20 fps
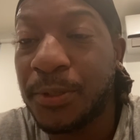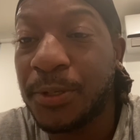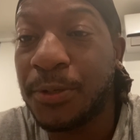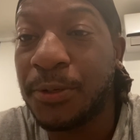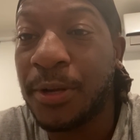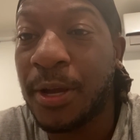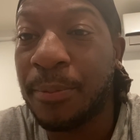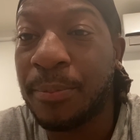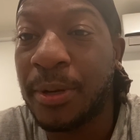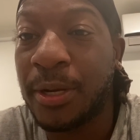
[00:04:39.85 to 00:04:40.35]

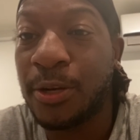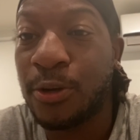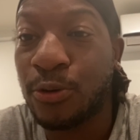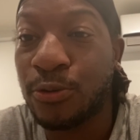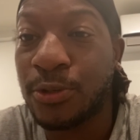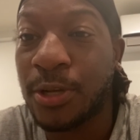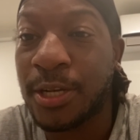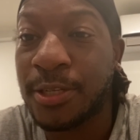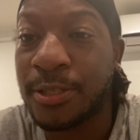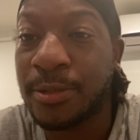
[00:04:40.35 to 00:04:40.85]
You know what I mean?
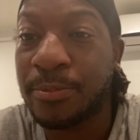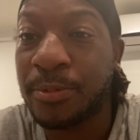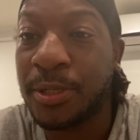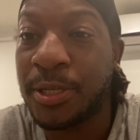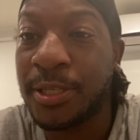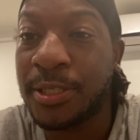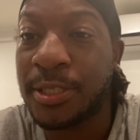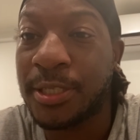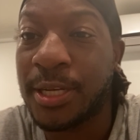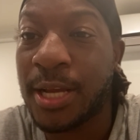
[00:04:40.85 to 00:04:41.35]
Those are some
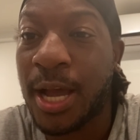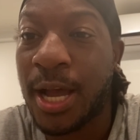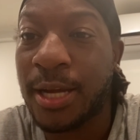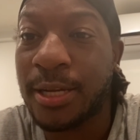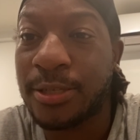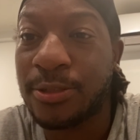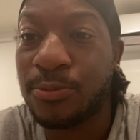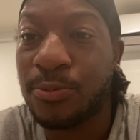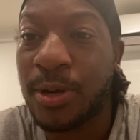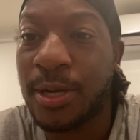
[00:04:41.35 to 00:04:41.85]
good
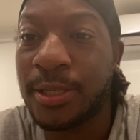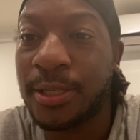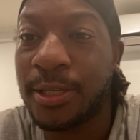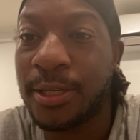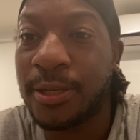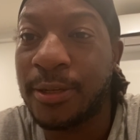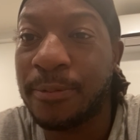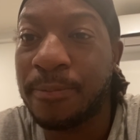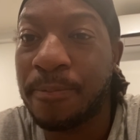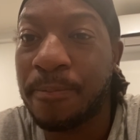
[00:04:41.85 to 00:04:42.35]
stocks right
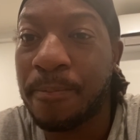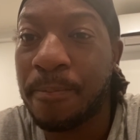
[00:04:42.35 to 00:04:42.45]
there,